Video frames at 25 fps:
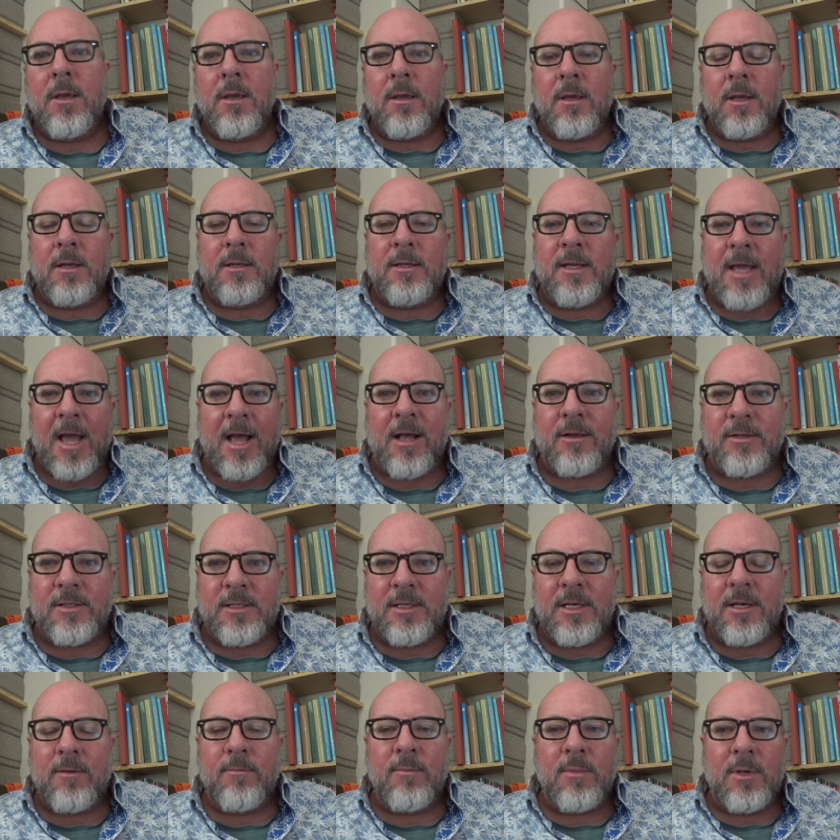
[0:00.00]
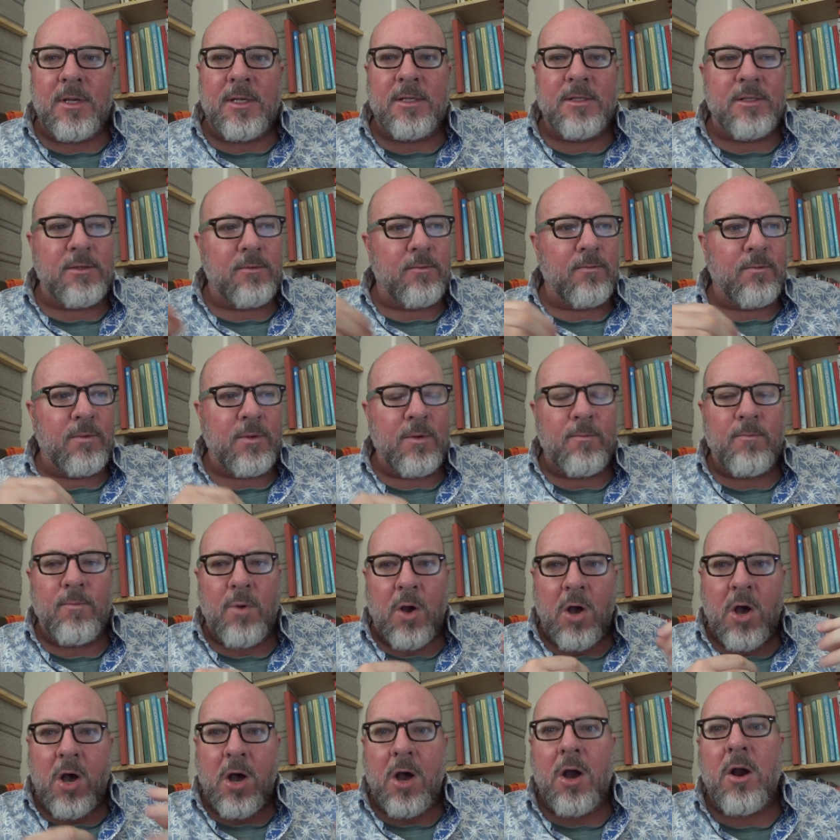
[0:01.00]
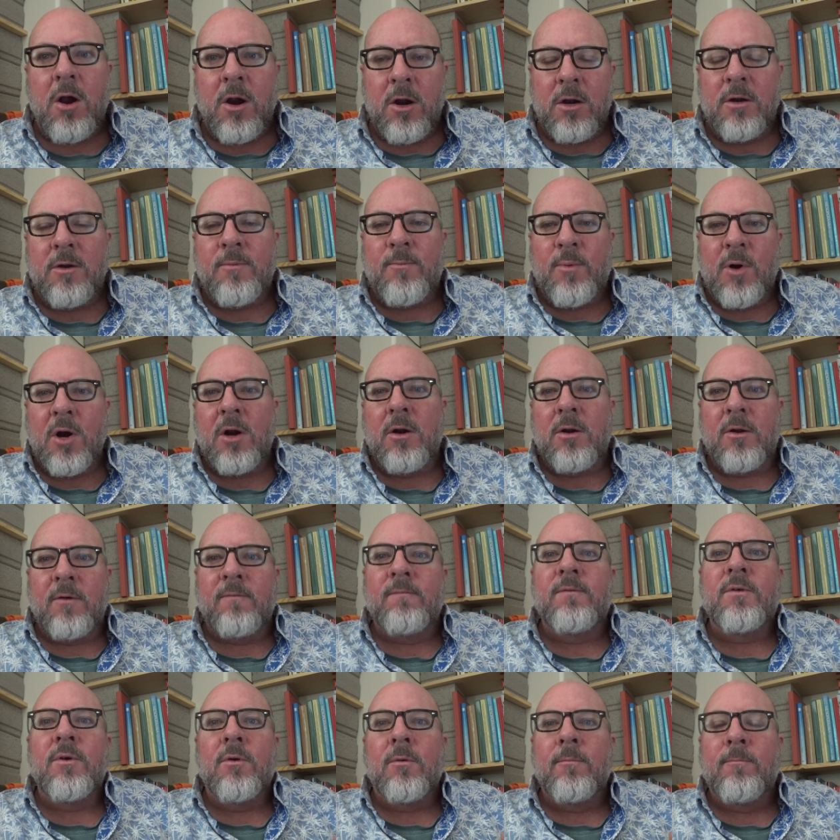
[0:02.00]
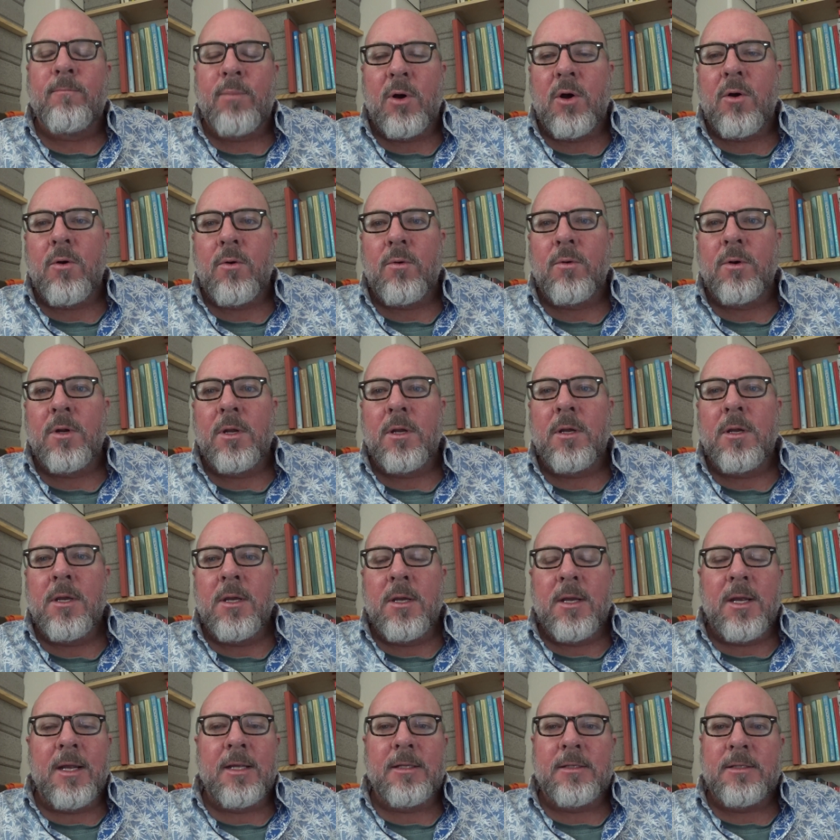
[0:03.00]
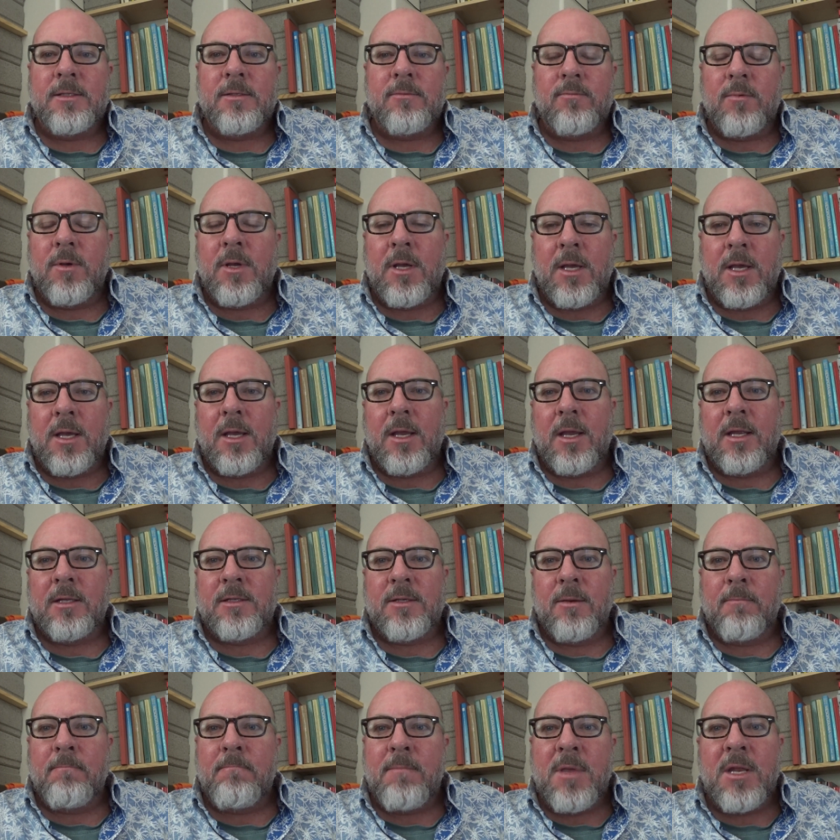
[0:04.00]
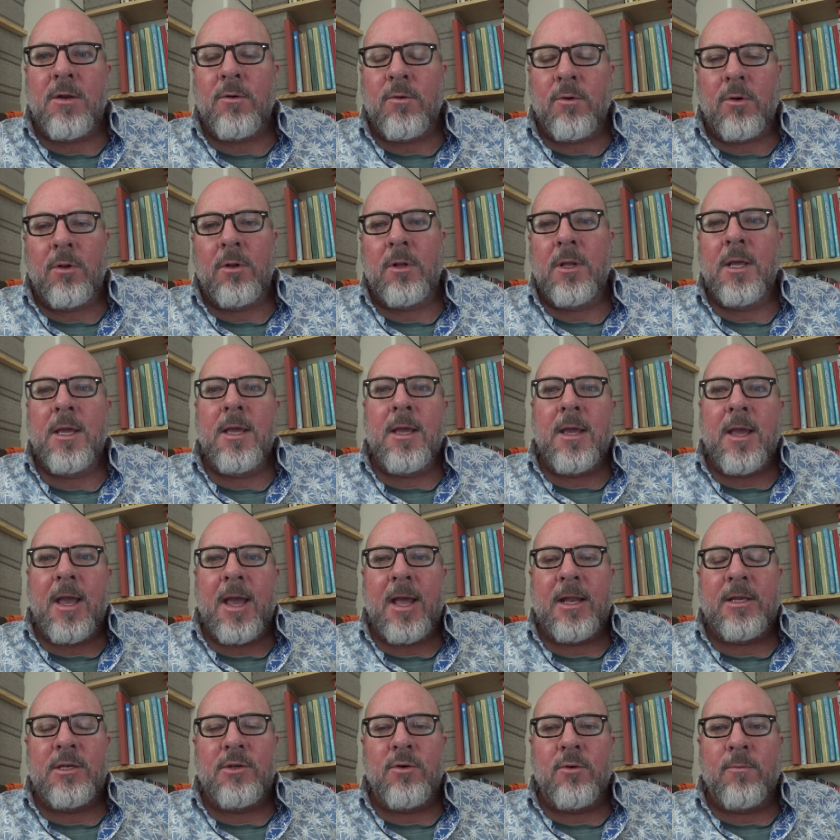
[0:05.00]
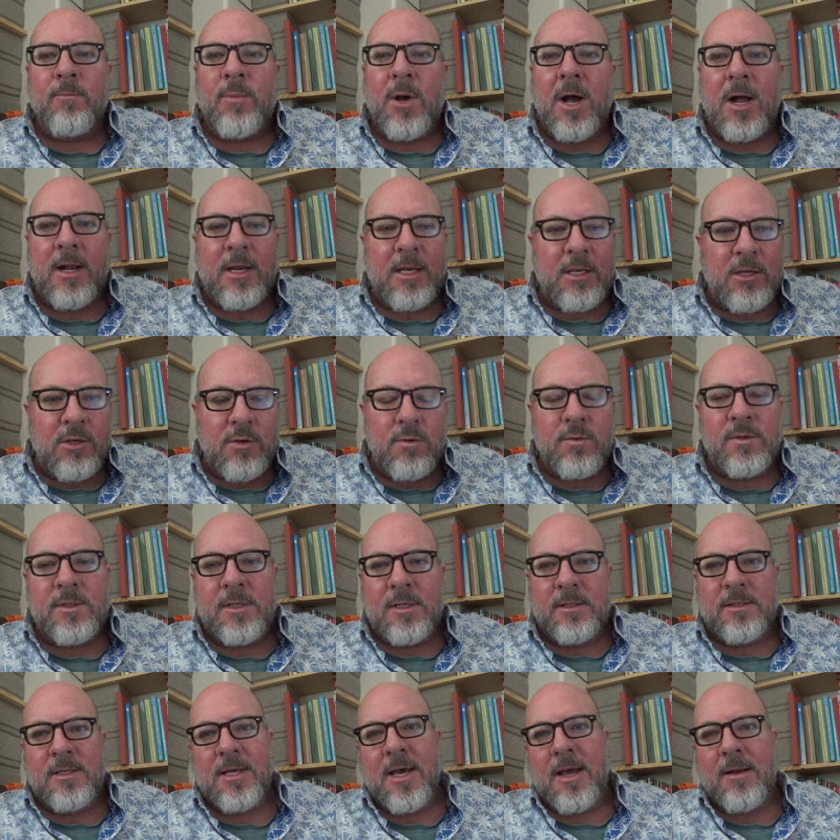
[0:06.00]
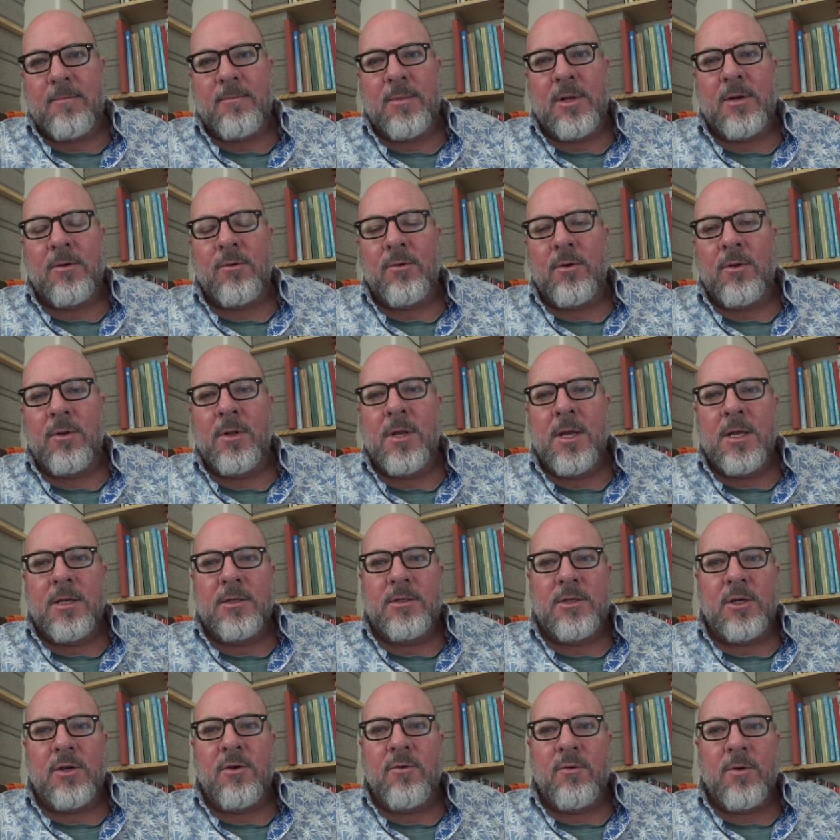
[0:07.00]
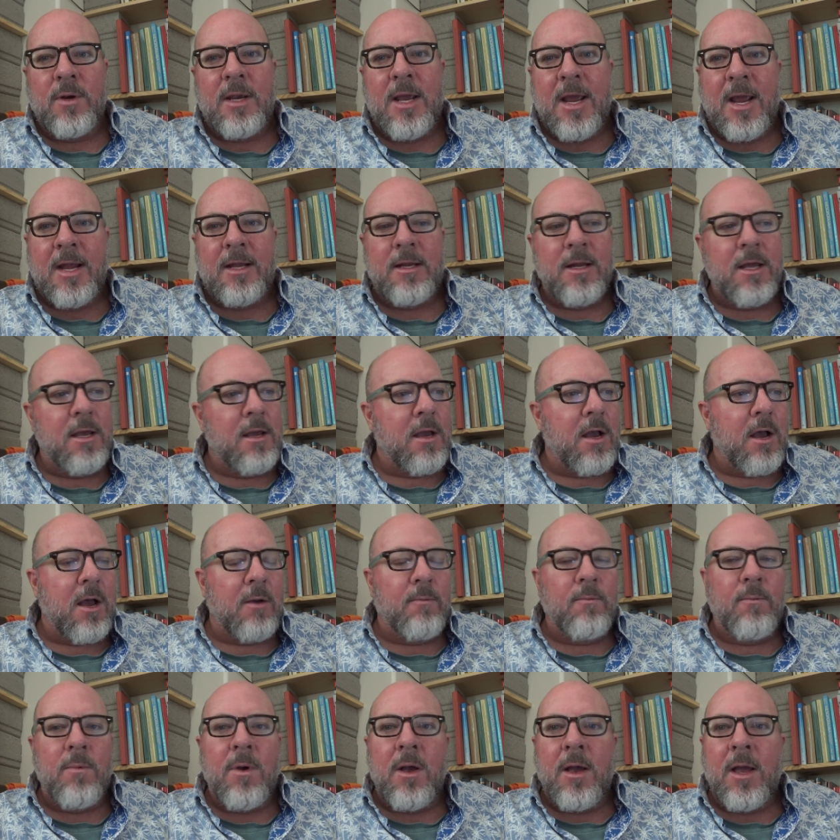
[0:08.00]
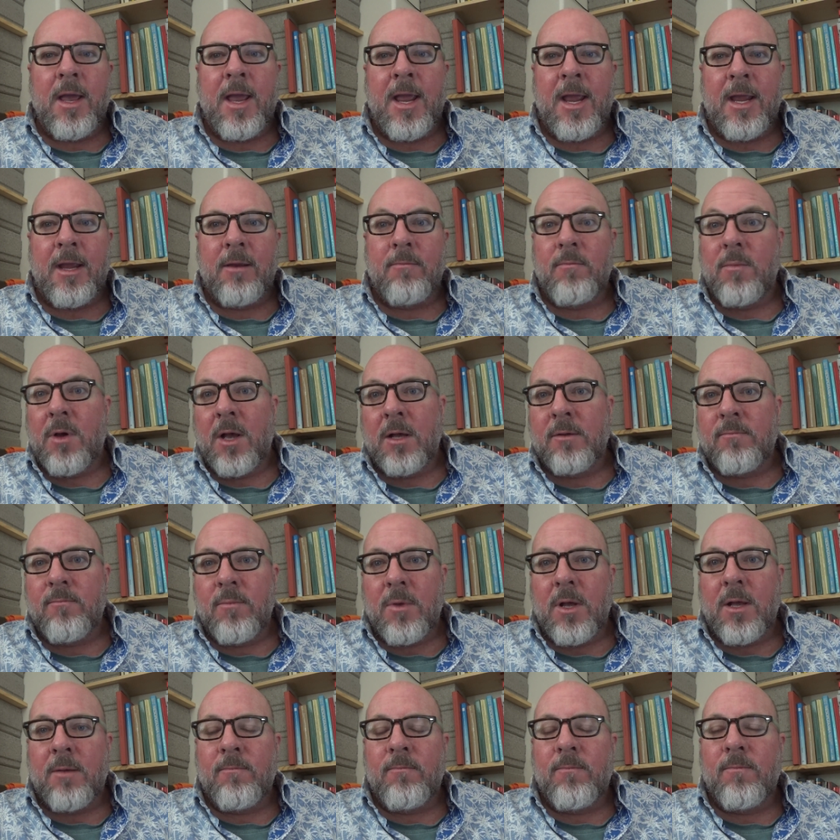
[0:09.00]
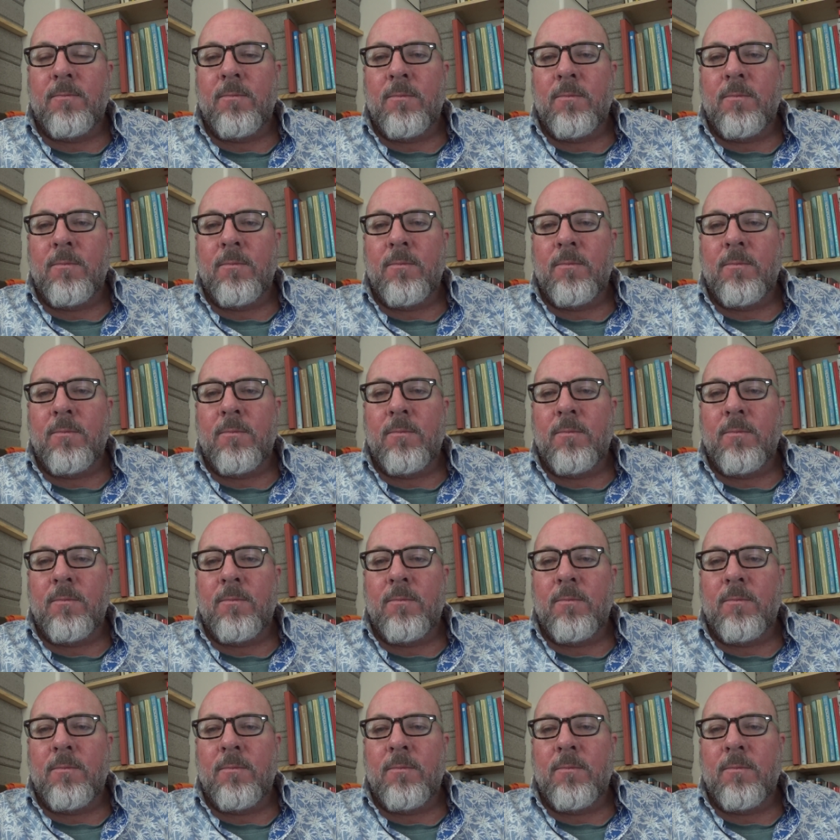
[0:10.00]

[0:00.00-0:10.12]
And calcium is the hard part of your bone. It's, uh, it's a mineral, and your body uses that mineral to create a, a, a, a